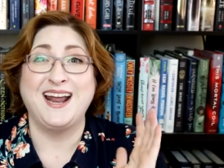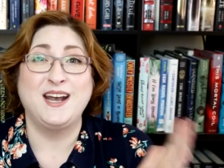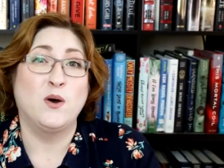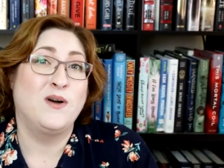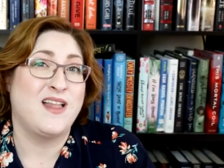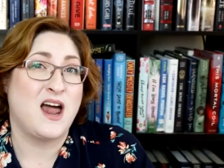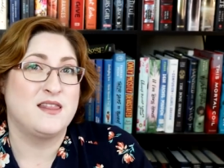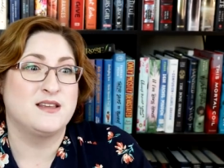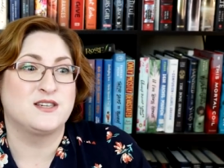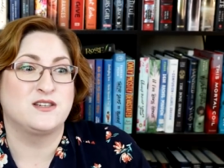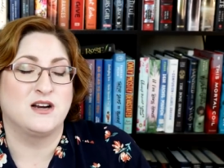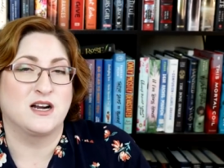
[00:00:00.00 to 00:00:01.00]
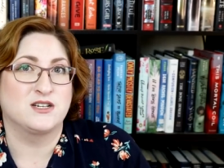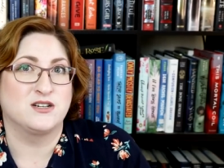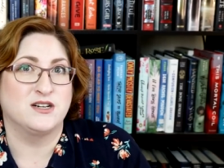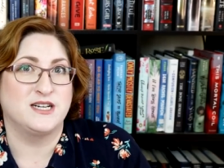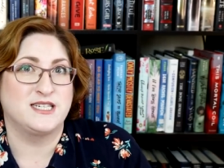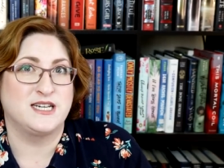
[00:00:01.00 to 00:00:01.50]
I know a lot of this
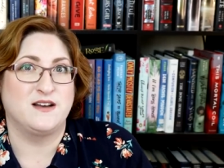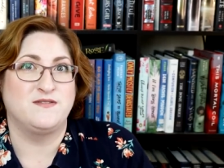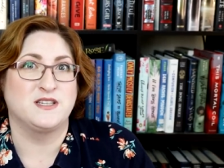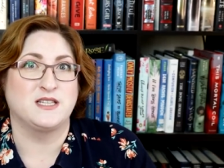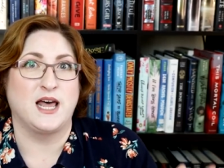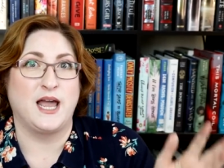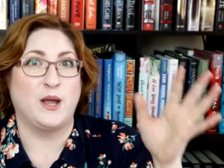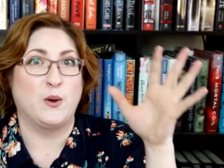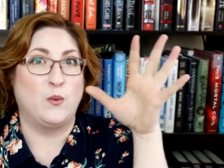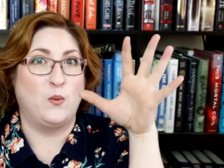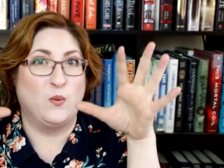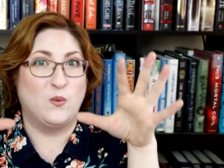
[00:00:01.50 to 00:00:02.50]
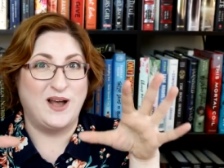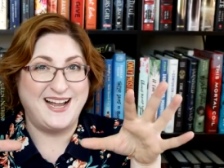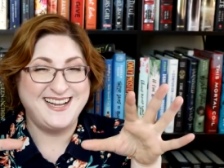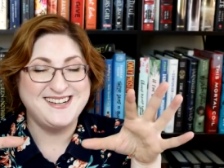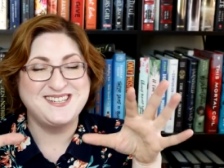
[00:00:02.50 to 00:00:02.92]
structurey stuff is like, what?